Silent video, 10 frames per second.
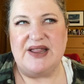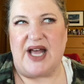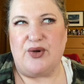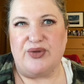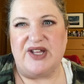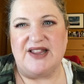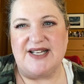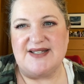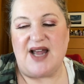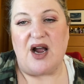I don't think they
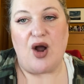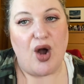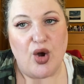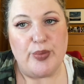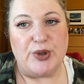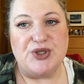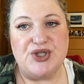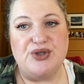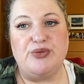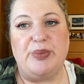stock all
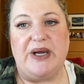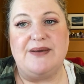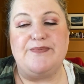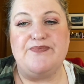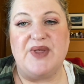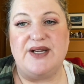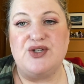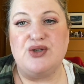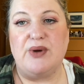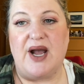Berdoues, but they
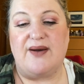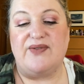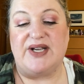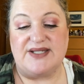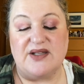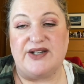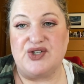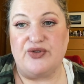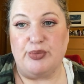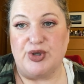do have a
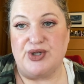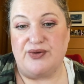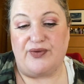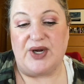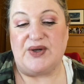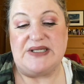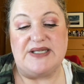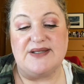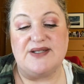selection of Berdoues fragrances.